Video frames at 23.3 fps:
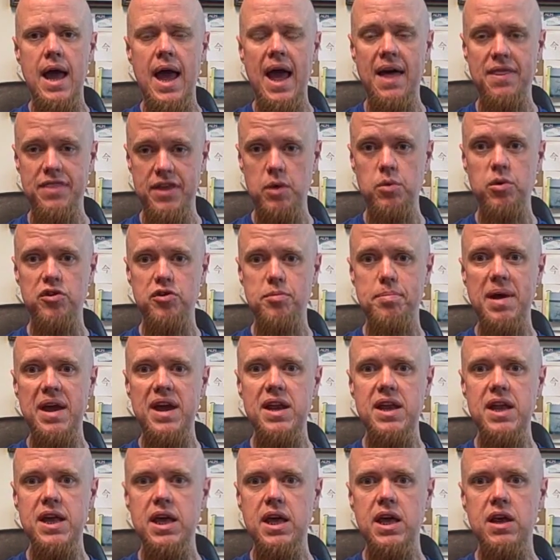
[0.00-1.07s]
and they were
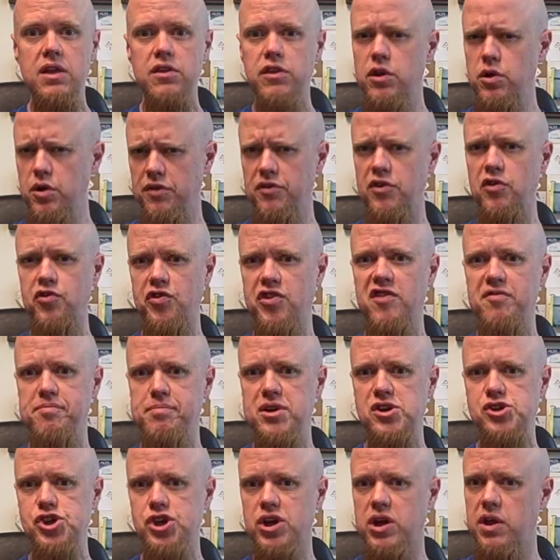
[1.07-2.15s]
debating the University of
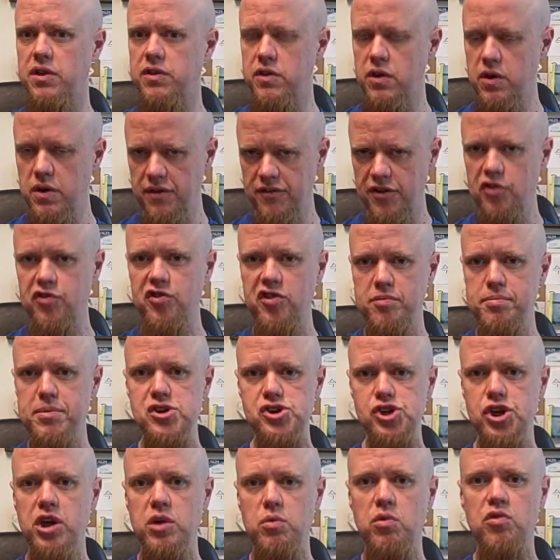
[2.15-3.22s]
Michigan. The University of
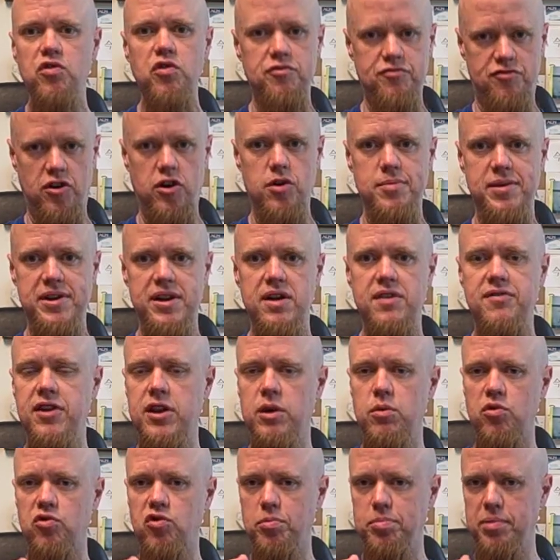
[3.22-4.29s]
Michigan was affirmative, and
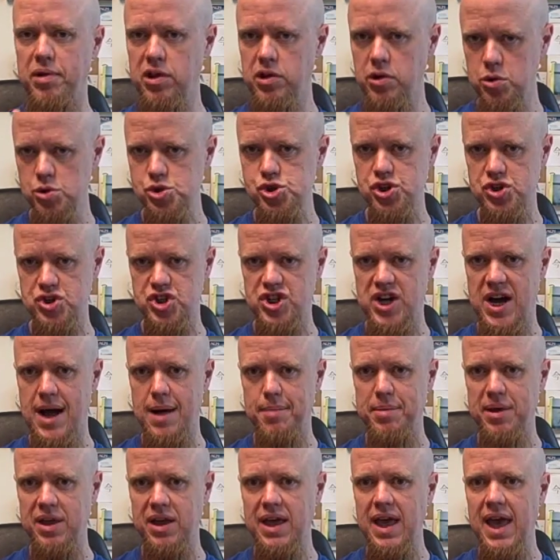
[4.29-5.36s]
it was a pollution
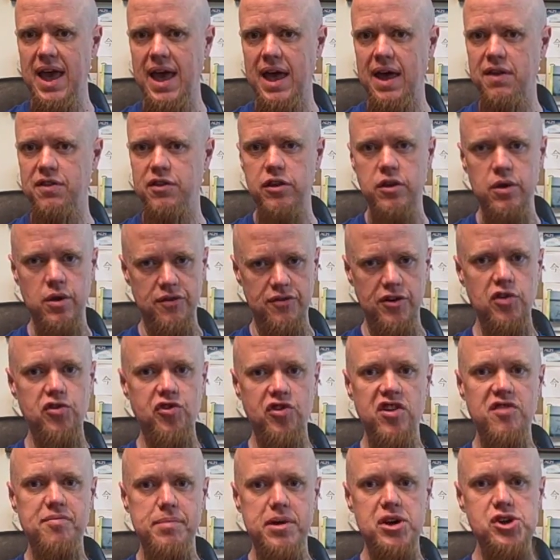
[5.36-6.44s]
topic, and the
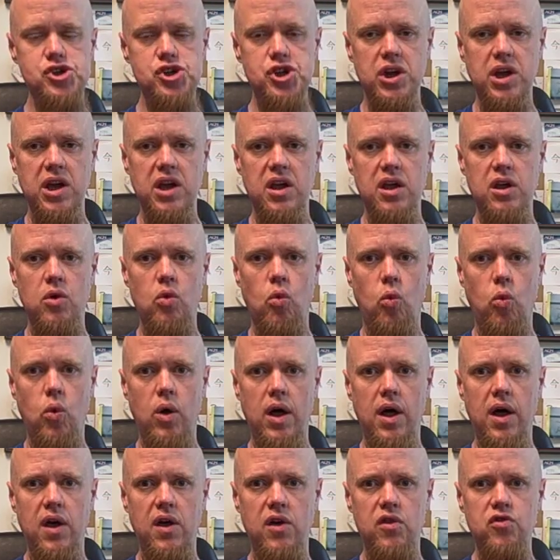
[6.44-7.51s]
University of Michigan
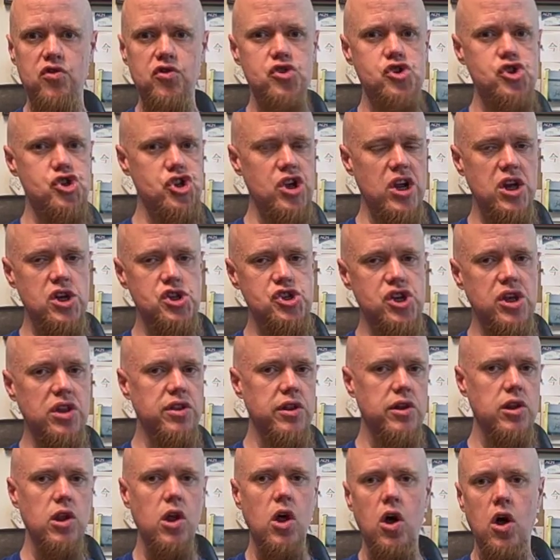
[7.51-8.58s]
was changing
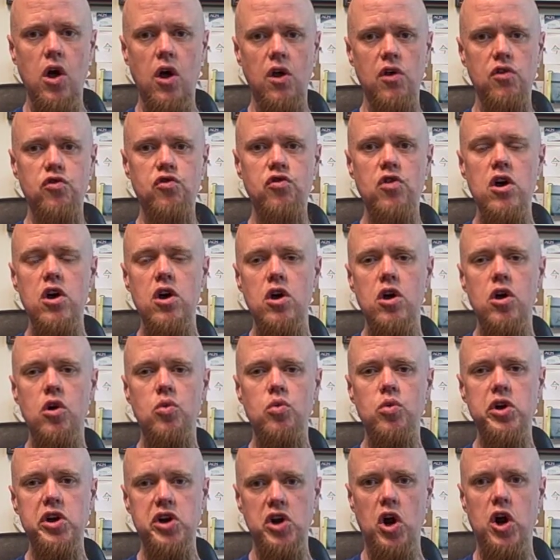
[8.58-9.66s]
the laws
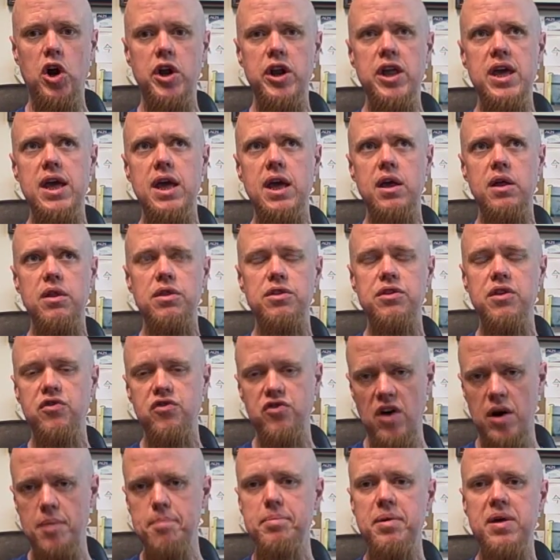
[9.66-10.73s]
regarding the
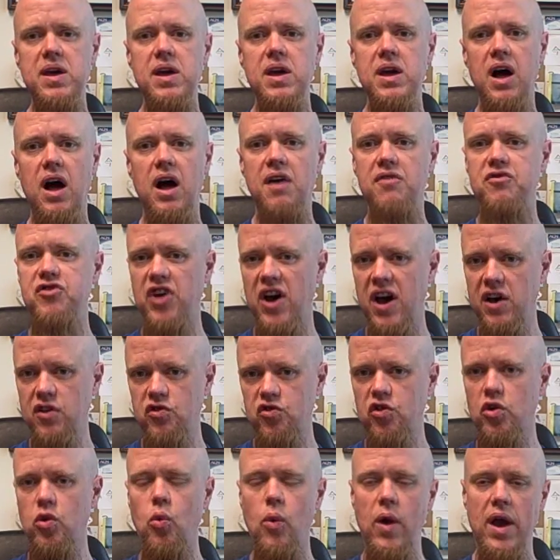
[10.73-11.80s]
dumping of
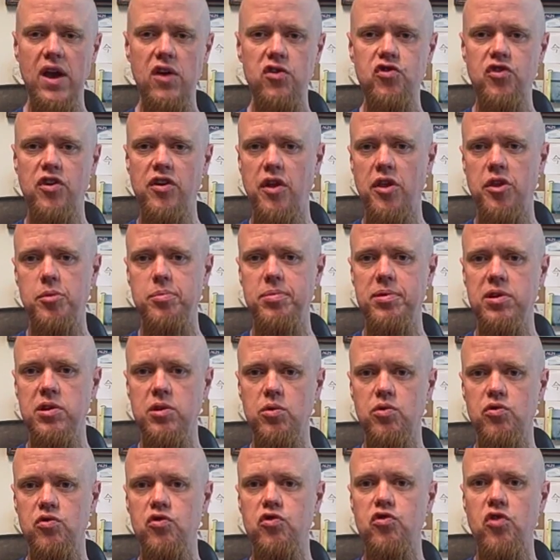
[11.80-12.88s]
toxic waste and other
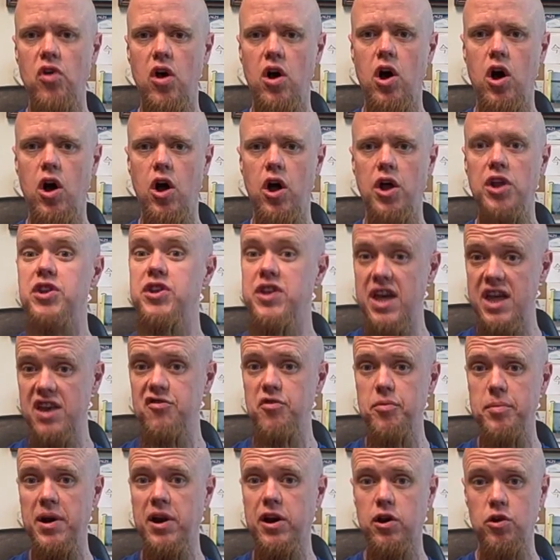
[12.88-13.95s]
pollutants on Native
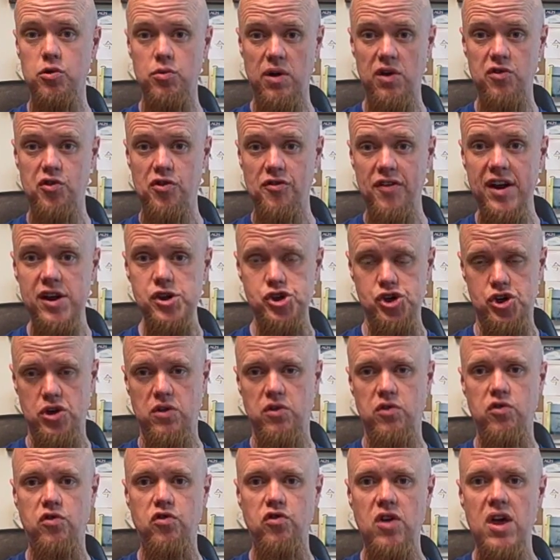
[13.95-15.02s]
American
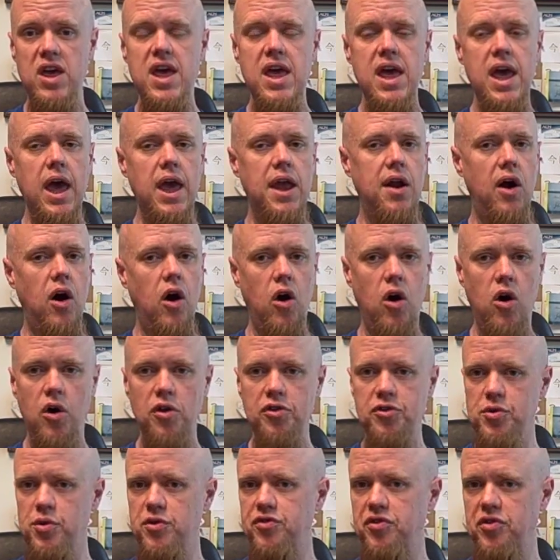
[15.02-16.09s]
reservations. And all
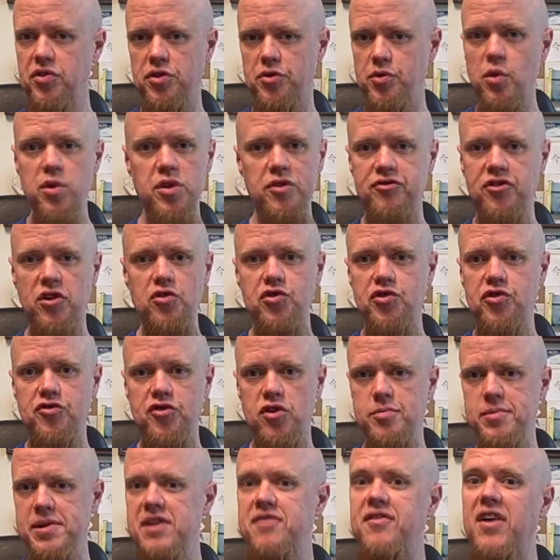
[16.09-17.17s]
through the first
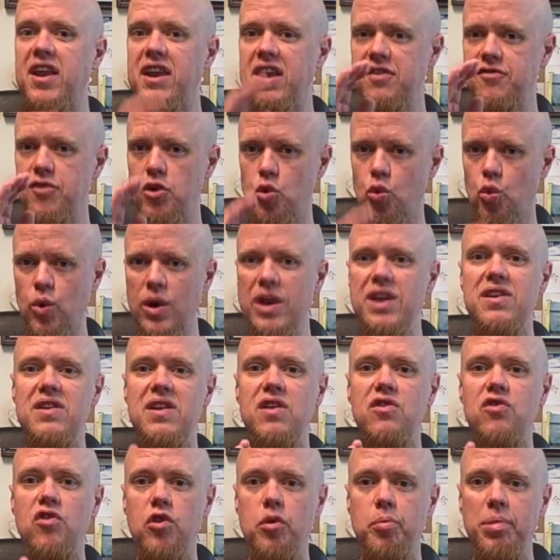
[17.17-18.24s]
affirmative, and even written
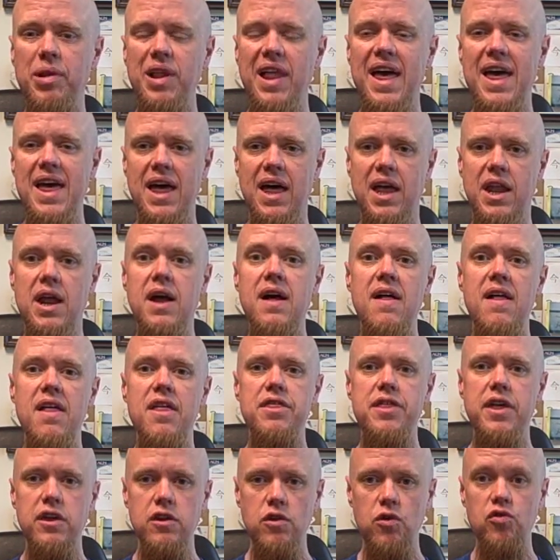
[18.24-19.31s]
into the plan,
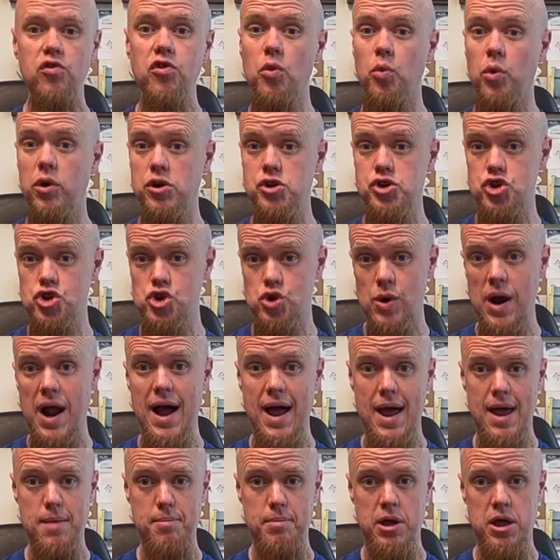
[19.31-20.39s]
they used the word
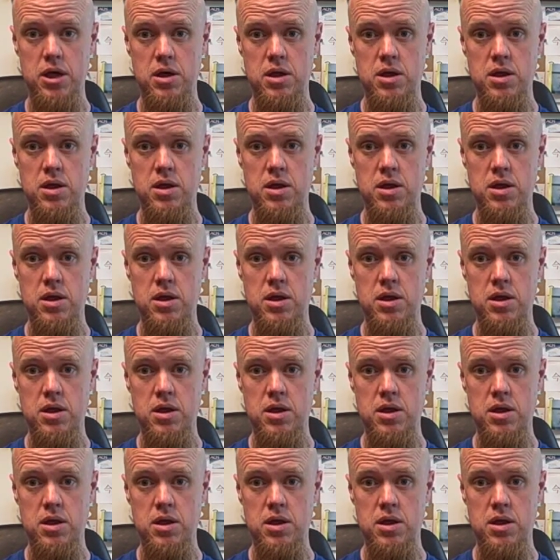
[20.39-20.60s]
tribe.